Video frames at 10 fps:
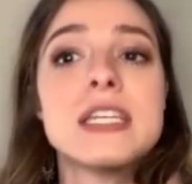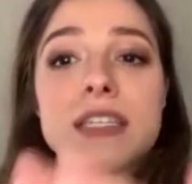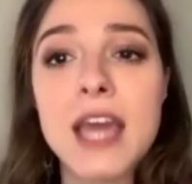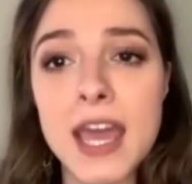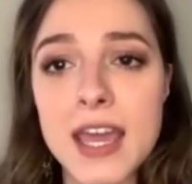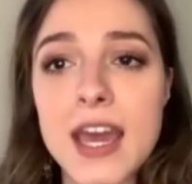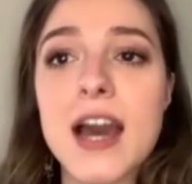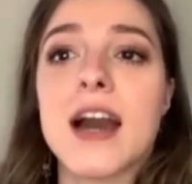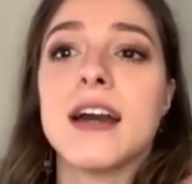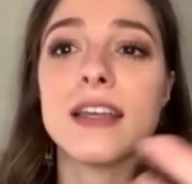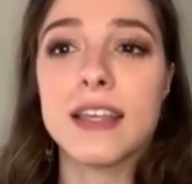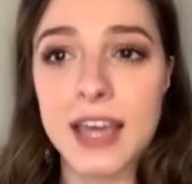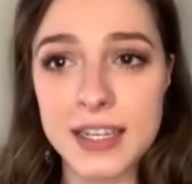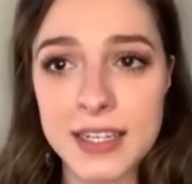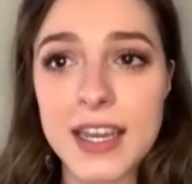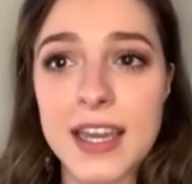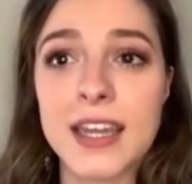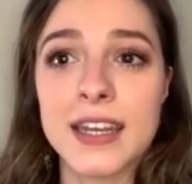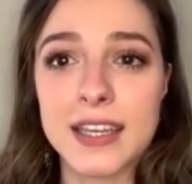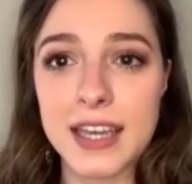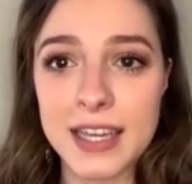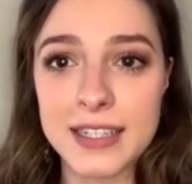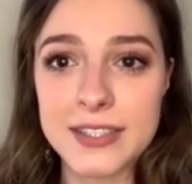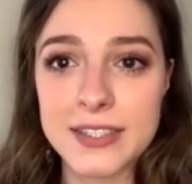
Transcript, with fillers: day, again and again.